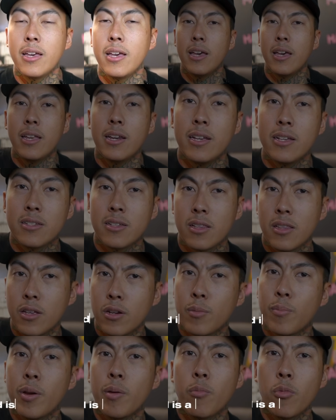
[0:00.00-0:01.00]
it is a
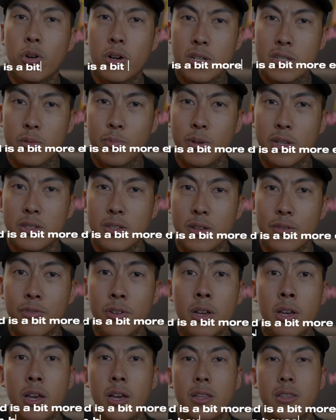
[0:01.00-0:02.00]
little bit more expensive
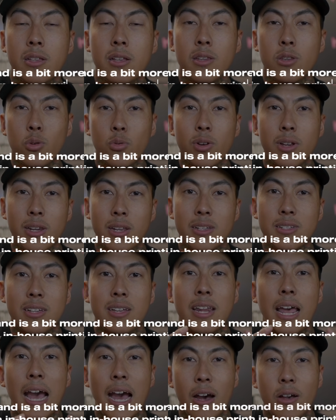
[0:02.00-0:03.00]
than doing this
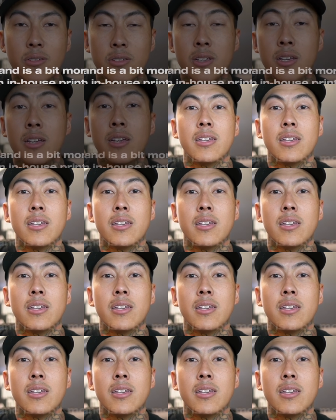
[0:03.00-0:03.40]
in-house.